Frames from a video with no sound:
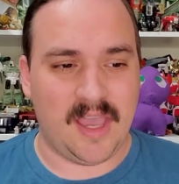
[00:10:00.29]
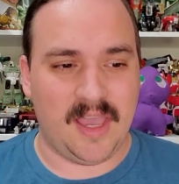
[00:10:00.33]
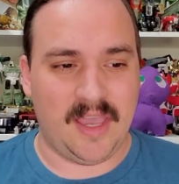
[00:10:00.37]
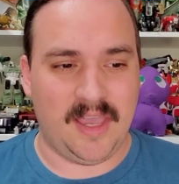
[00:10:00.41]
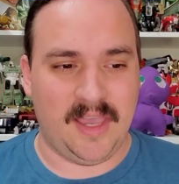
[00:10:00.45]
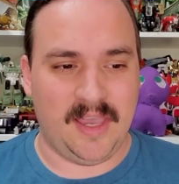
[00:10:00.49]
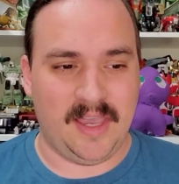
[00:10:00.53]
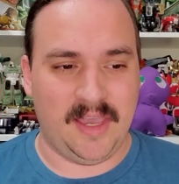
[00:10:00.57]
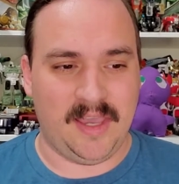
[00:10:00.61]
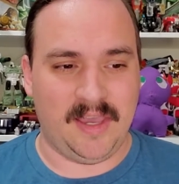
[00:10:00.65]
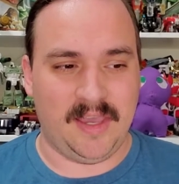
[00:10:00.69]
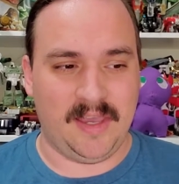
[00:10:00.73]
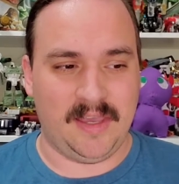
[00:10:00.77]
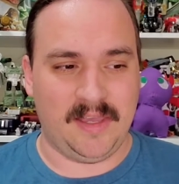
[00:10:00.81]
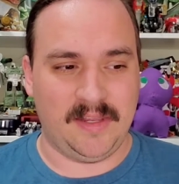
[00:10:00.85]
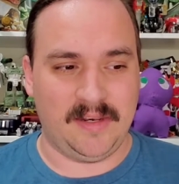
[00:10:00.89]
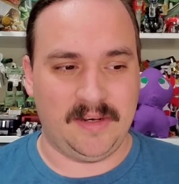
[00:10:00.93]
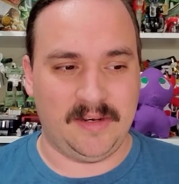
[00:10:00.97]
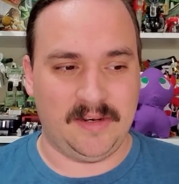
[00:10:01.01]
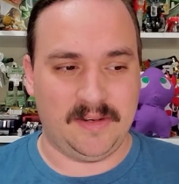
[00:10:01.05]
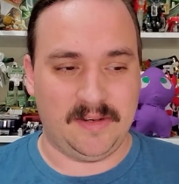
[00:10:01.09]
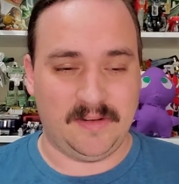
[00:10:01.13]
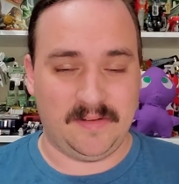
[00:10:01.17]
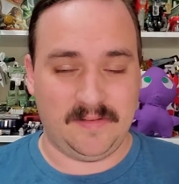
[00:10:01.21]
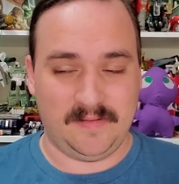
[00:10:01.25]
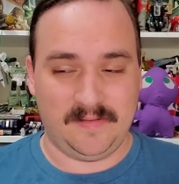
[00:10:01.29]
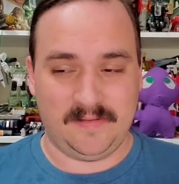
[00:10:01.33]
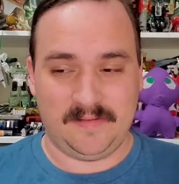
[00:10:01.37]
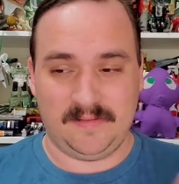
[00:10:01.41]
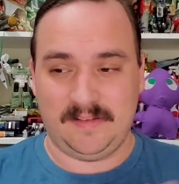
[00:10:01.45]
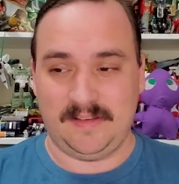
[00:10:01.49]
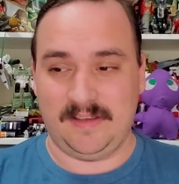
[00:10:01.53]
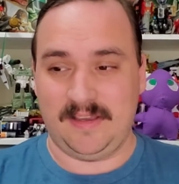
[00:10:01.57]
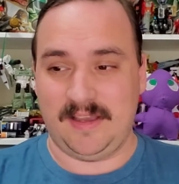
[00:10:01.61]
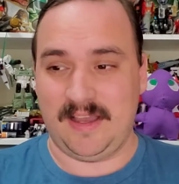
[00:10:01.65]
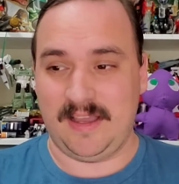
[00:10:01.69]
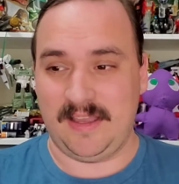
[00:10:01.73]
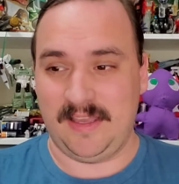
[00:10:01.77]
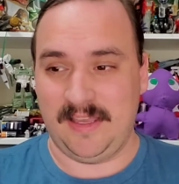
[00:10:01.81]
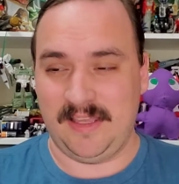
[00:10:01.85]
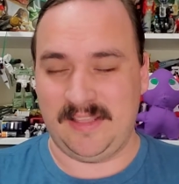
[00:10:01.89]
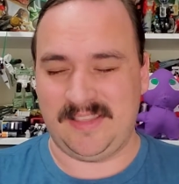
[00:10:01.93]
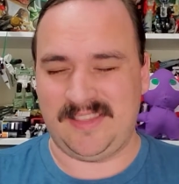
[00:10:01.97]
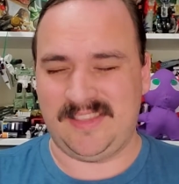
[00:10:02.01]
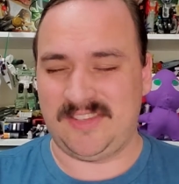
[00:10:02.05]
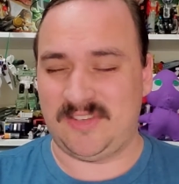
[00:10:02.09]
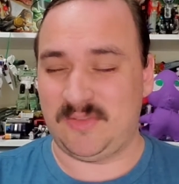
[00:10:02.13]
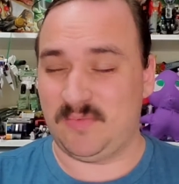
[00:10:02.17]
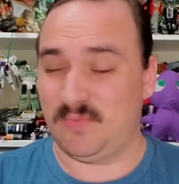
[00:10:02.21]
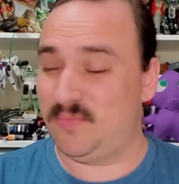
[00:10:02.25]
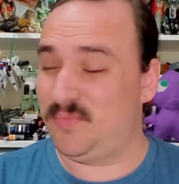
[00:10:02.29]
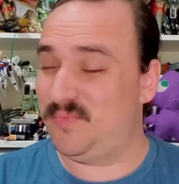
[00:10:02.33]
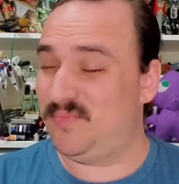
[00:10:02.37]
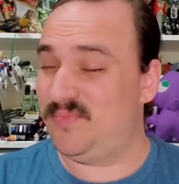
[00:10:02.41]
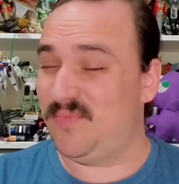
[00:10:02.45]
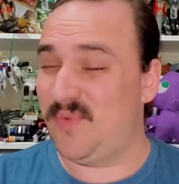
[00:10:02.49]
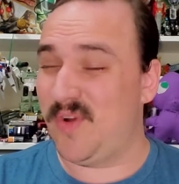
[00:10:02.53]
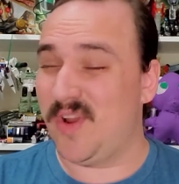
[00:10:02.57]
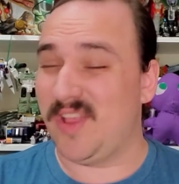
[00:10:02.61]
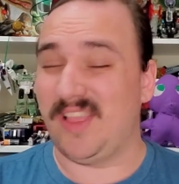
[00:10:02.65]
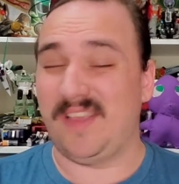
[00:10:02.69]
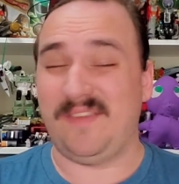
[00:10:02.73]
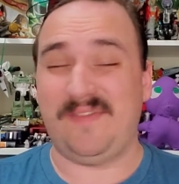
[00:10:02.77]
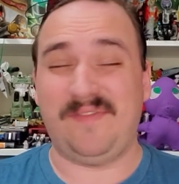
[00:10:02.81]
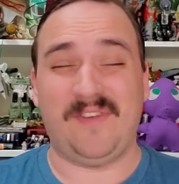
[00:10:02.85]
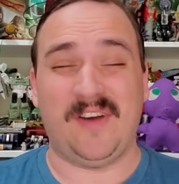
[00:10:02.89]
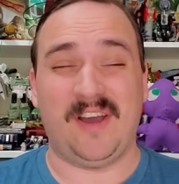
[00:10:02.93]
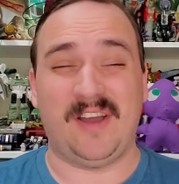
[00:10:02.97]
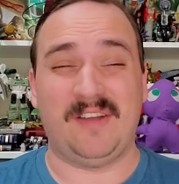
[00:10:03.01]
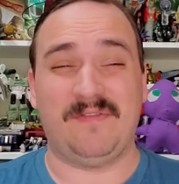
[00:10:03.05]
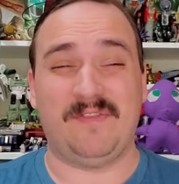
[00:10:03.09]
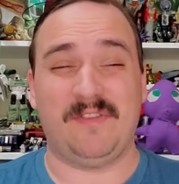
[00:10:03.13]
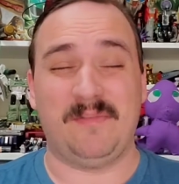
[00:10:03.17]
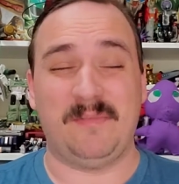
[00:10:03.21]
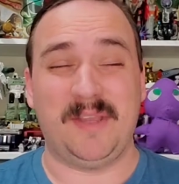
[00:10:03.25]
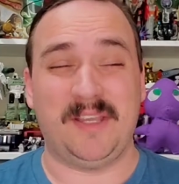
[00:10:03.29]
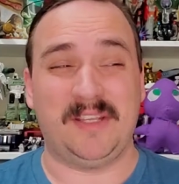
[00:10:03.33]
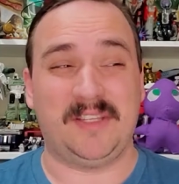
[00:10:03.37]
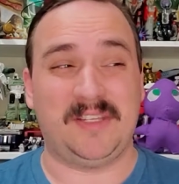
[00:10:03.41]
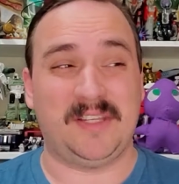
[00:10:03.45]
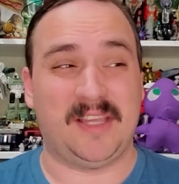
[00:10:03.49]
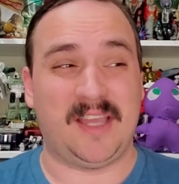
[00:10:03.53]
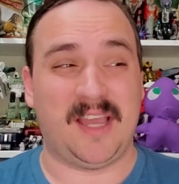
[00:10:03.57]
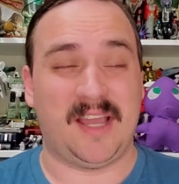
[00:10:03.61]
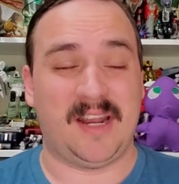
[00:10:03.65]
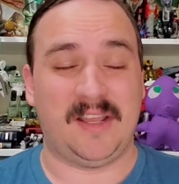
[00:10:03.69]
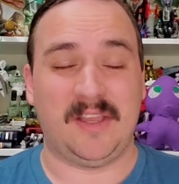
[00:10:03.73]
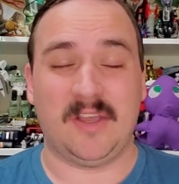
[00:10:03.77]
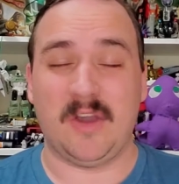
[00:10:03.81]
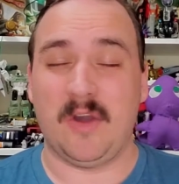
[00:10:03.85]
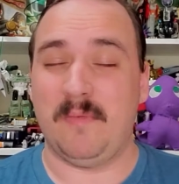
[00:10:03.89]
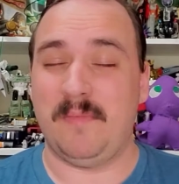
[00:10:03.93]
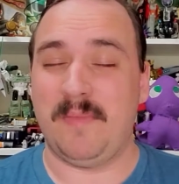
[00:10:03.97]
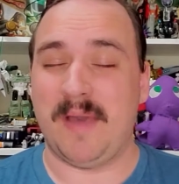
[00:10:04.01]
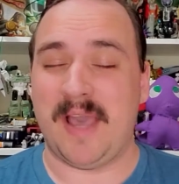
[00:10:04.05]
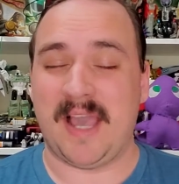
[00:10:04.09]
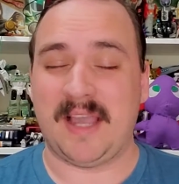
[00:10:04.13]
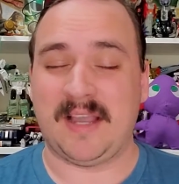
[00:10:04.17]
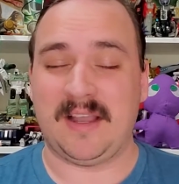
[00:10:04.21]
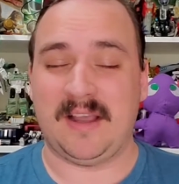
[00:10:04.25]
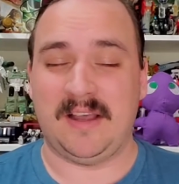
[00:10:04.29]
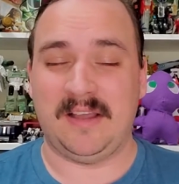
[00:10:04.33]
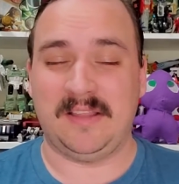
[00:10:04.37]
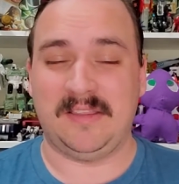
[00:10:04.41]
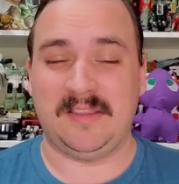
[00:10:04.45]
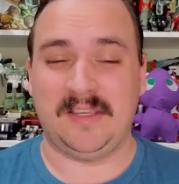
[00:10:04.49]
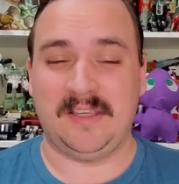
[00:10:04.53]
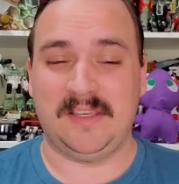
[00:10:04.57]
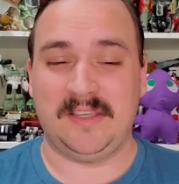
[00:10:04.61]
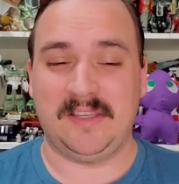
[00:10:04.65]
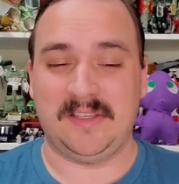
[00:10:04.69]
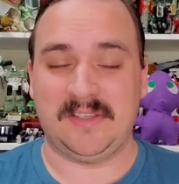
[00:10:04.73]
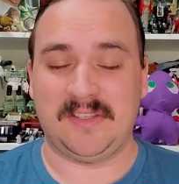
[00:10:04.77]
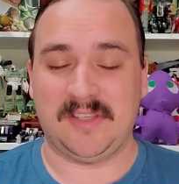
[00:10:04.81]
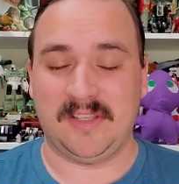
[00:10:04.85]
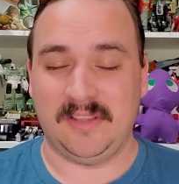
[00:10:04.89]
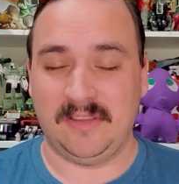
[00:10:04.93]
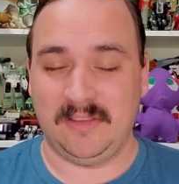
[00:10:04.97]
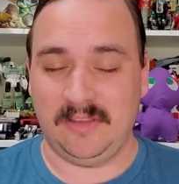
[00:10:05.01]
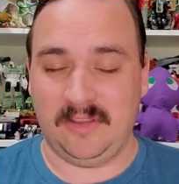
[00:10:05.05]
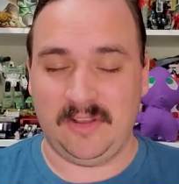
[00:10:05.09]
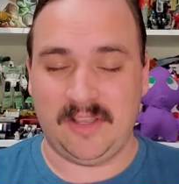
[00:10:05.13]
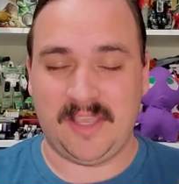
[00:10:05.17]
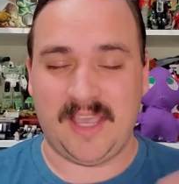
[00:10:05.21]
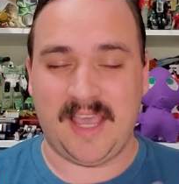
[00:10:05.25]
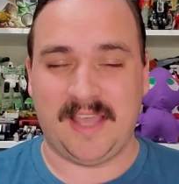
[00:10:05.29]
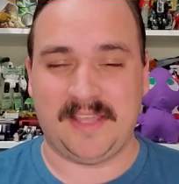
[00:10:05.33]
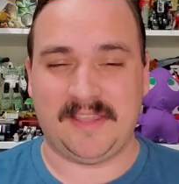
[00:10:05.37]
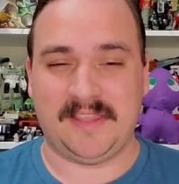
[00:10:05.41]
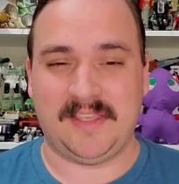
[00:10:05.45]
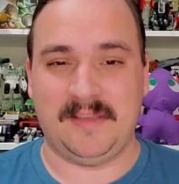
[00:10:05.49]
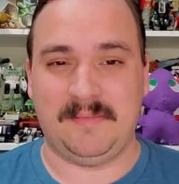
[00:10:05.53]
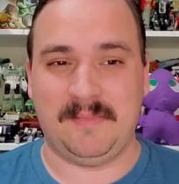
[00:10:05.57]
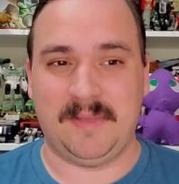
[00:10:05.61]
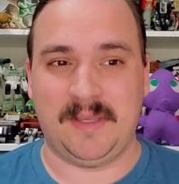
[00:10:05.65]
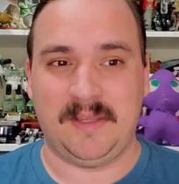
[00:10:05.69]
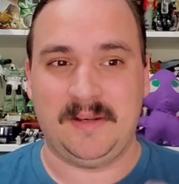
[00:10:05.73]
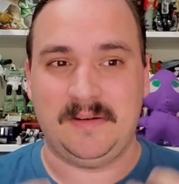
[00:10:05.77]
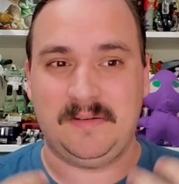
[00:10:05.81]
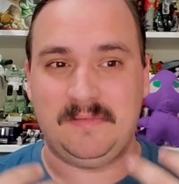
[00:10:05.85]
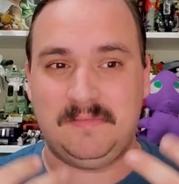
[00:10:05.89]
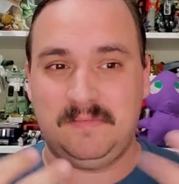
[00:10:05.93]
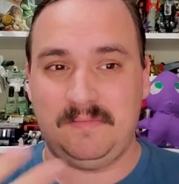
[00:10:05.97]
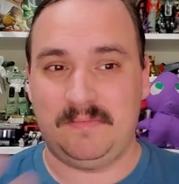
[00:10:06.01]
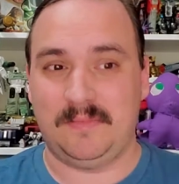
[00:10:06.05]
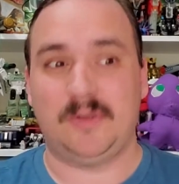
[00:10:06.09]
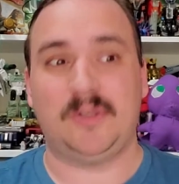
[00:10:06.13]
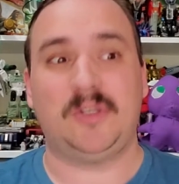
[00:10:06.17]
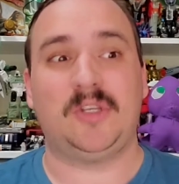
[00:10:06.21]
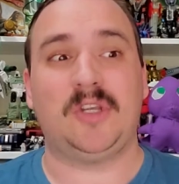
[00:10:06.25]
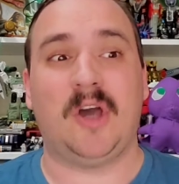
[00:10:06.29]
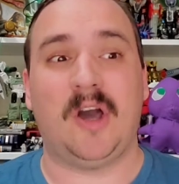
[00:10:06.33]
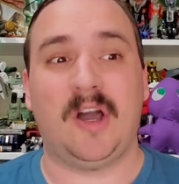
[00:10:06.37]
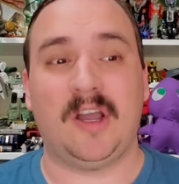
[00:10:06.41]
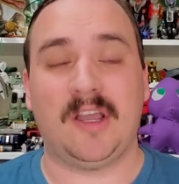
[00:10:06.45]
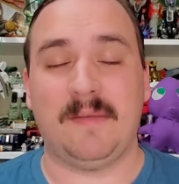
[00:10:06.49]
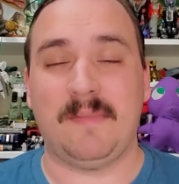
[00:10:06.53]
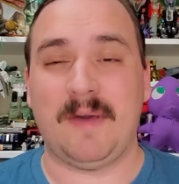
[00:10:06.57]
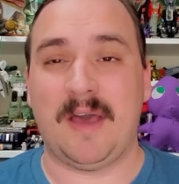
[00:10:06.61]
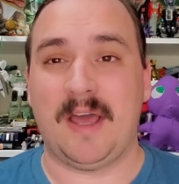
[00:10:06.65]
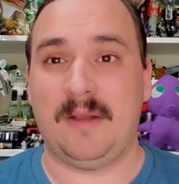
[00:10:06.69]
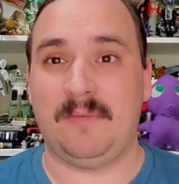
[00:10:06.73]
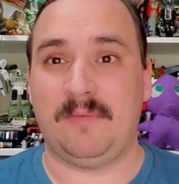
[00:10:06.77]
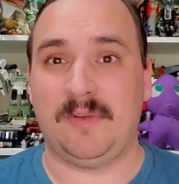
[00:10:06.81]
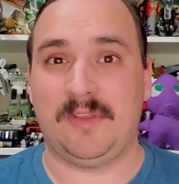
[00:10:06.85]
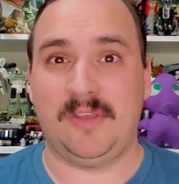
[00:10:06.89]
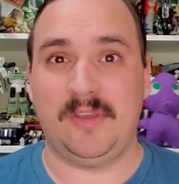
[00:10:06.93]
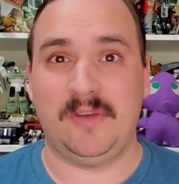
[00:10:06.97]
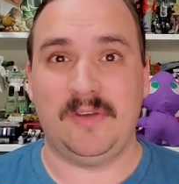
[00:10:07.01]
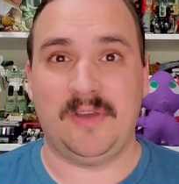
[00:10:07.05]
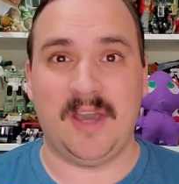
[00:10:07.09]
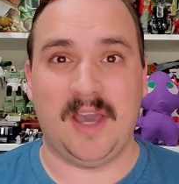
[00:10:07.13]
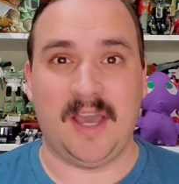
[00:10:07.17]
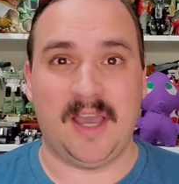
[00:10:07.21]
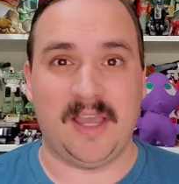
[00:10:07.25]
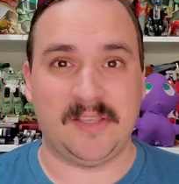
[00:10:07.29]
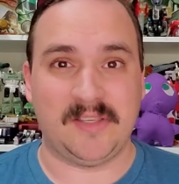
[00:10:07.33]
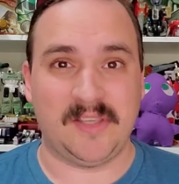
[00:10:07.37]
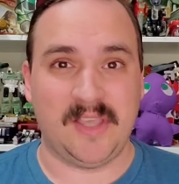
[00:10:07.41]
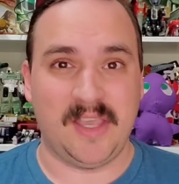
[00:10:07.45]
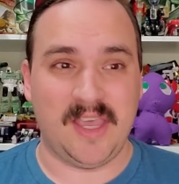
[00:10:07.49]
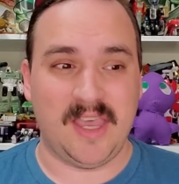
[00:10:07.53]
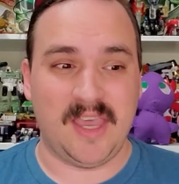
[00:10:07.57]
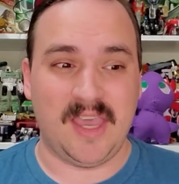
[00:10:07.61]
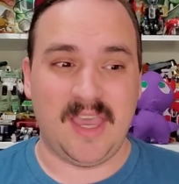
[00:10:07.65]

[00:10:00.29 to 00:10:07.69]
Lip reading: And it's really fun for to kind of go back on these and look at them and talk about them with you guys.